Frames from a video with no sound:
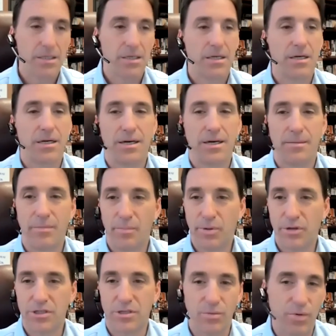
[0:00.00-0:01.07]
I'll
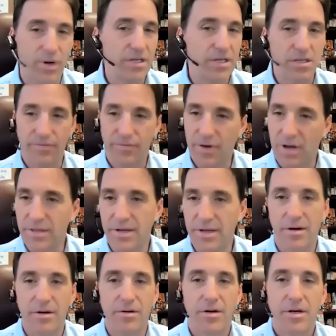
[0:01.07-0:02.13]
put some great stuff on
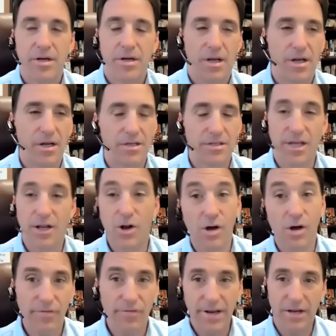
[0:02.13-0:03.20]
there. It's not all
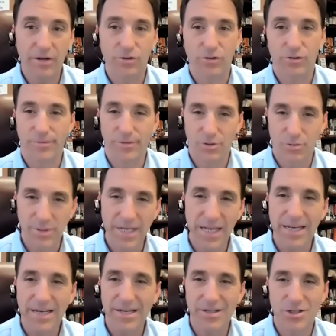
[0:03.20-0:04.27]
financial service
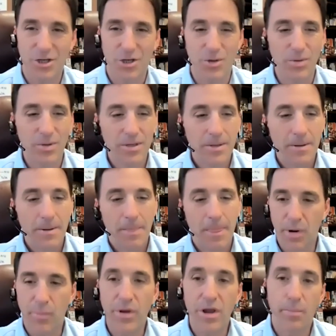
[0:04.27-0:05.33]
related,
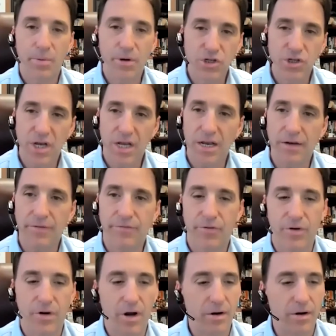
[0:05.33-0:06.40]
but we appreciate it
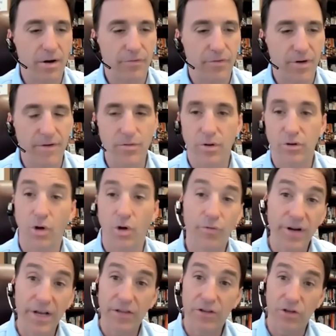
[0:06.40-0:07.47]
for everyone. Don't
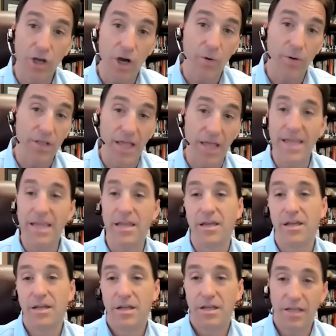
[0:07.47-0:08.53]
forget to go and like
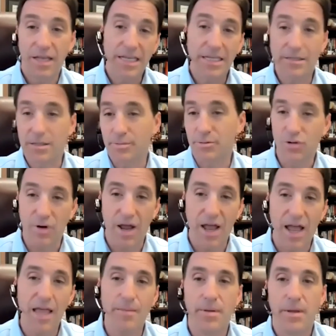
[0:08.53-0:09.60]
and
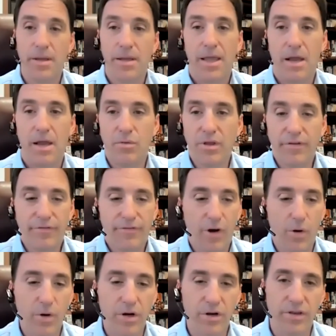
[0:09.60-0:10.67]
subscribe, and really
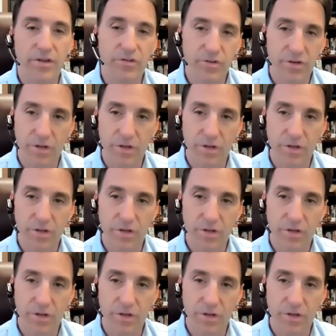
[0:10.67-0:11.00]
forward this